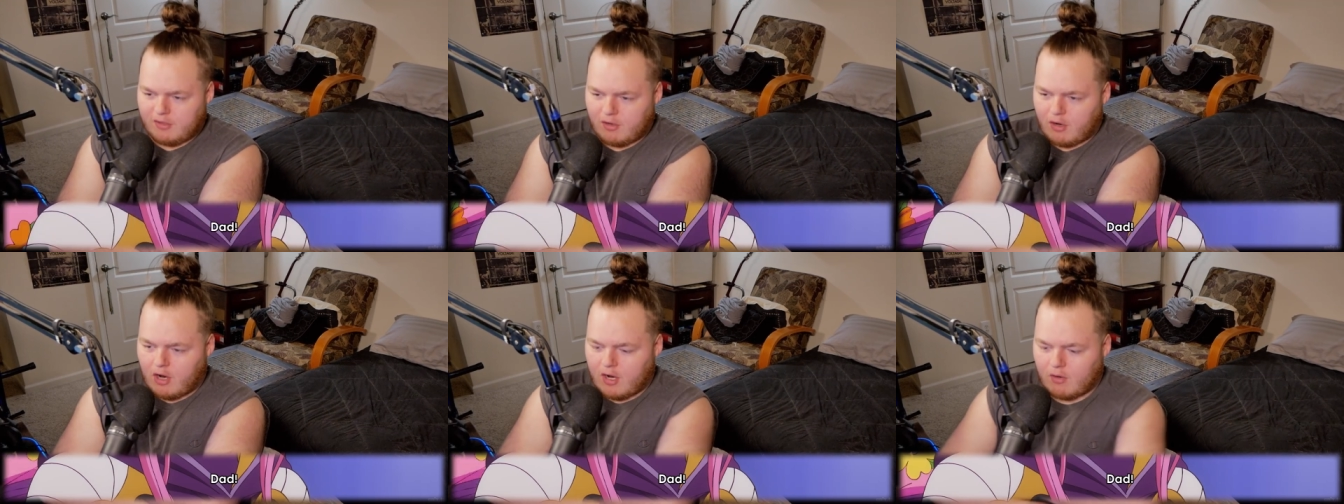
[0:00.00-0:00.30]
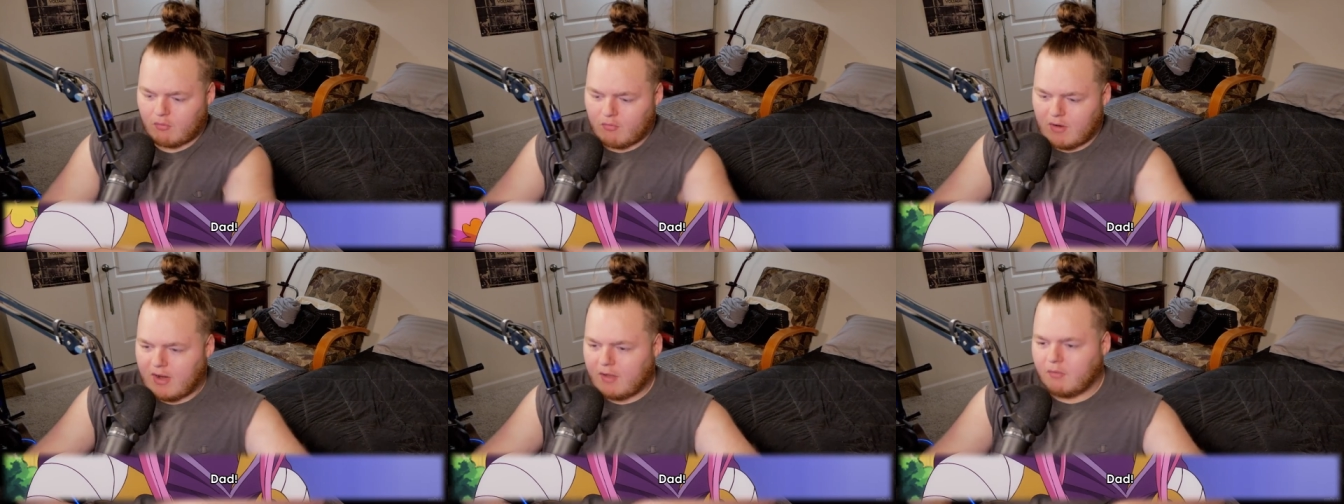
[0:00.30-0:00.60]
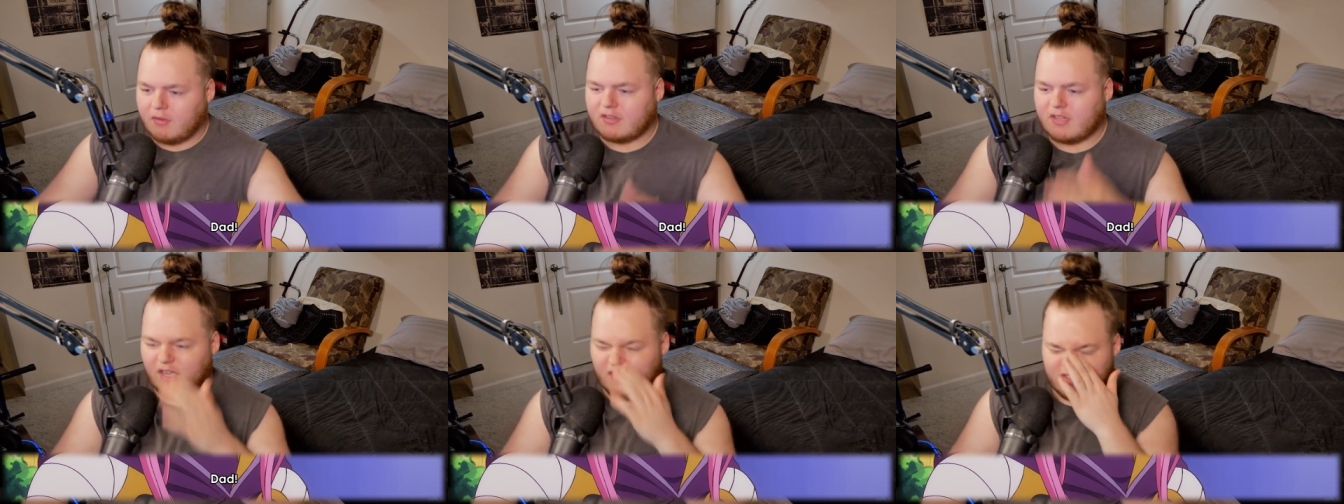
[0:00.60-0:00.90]
You're already
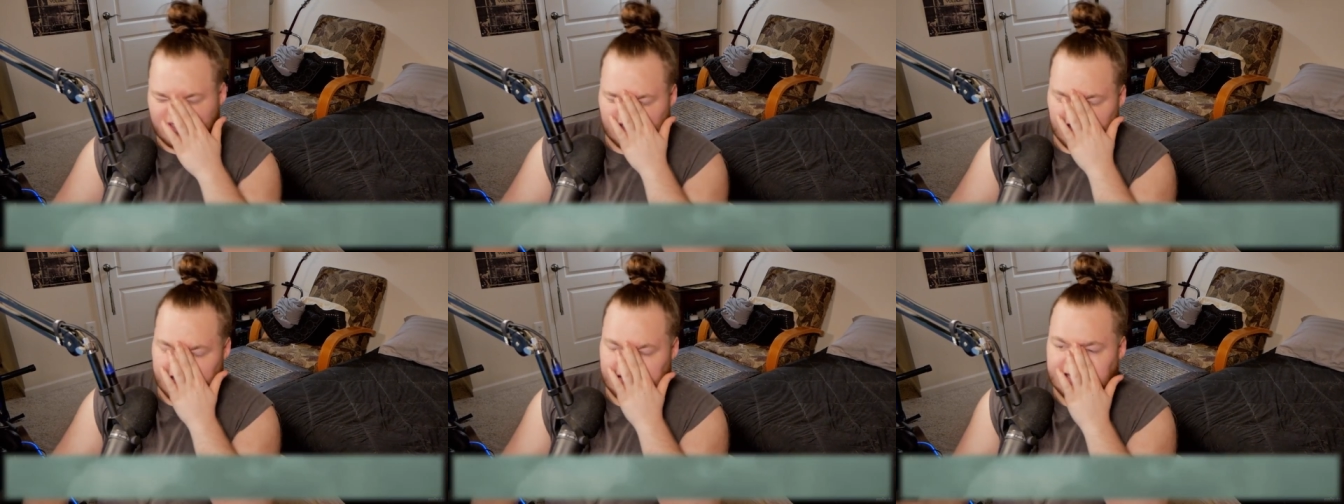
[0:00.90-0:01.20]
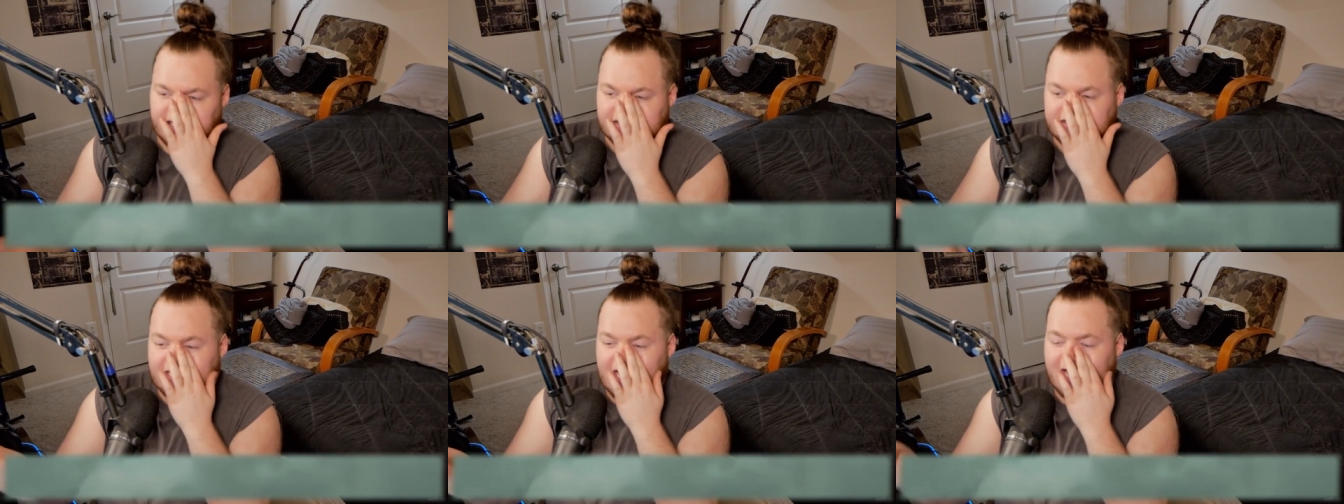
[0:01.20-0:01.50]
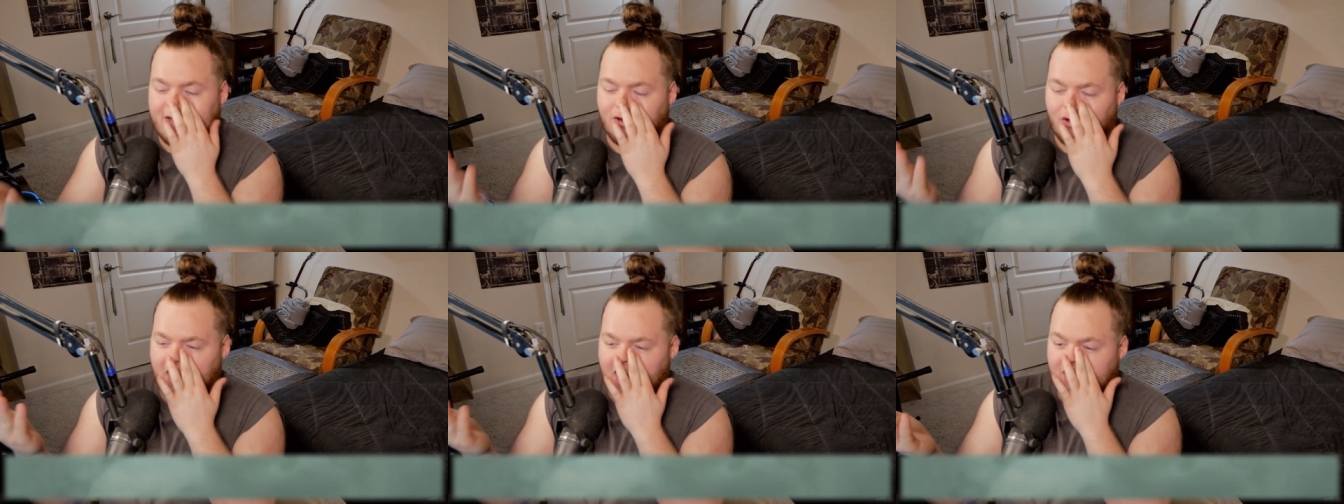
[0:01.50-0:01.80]
running with us. Like, that's
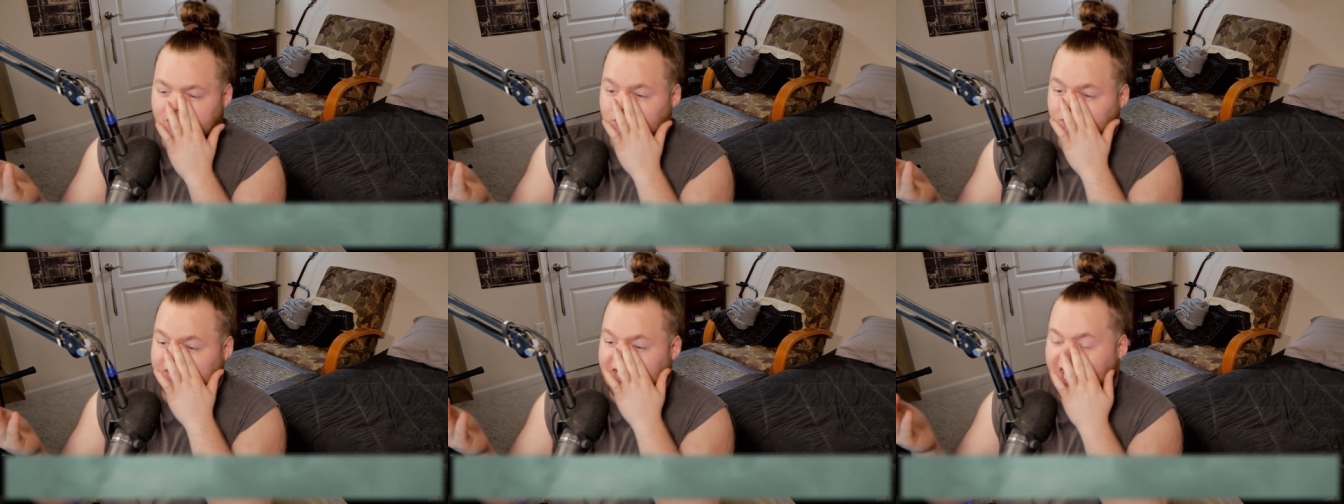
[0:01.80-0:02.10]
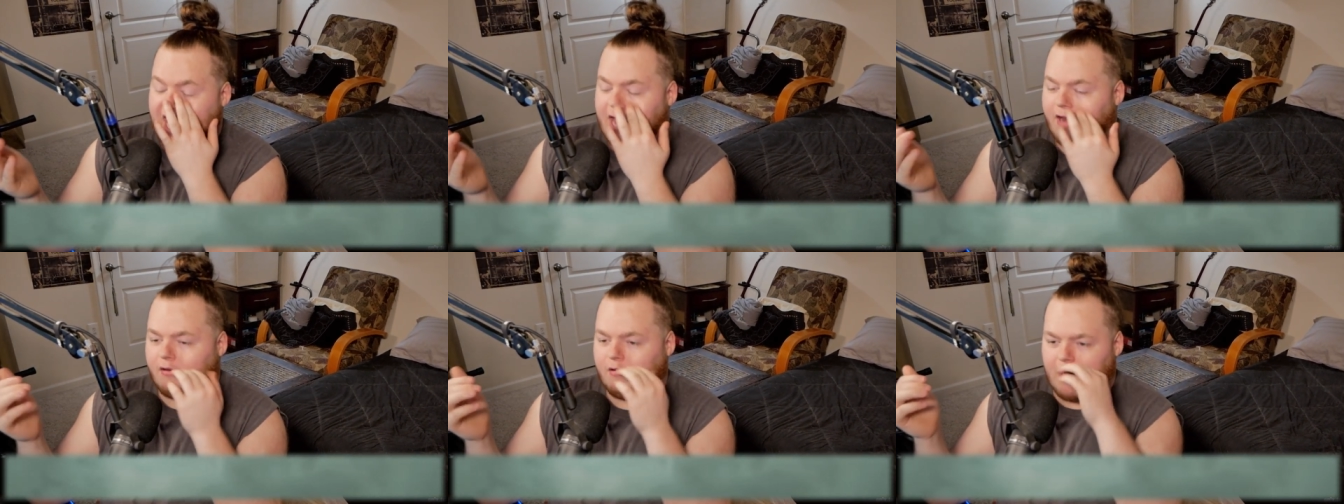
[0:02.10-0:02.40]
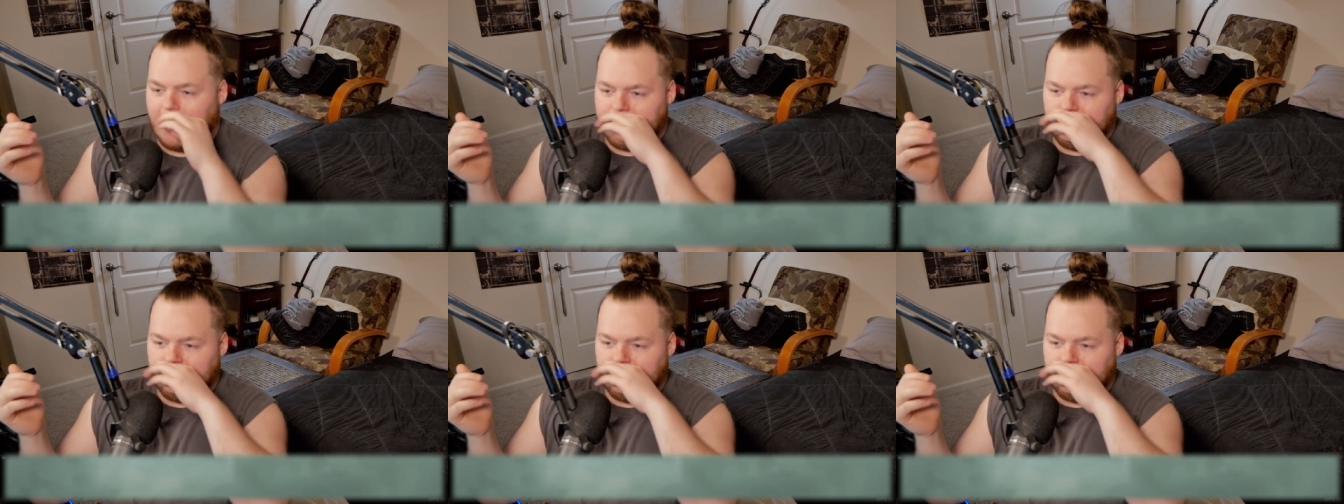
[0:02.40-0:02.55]
not your actual dad.